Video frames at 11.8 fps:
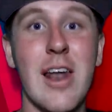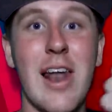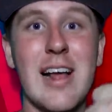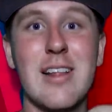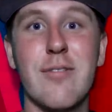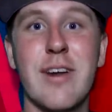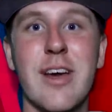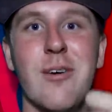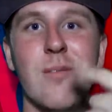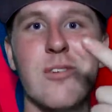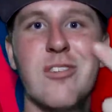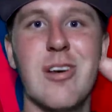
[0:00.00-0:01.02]
Like the
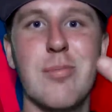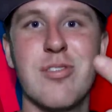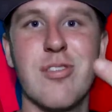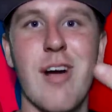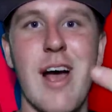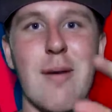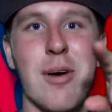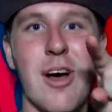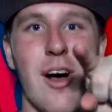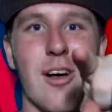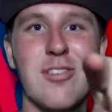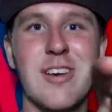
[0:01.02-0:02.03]
video, subscribe.
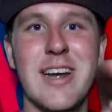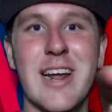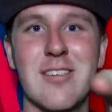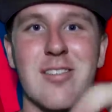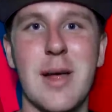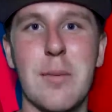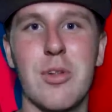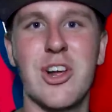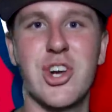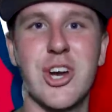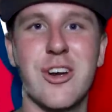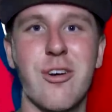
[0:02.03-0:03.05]
I'll see you next time, Kleschka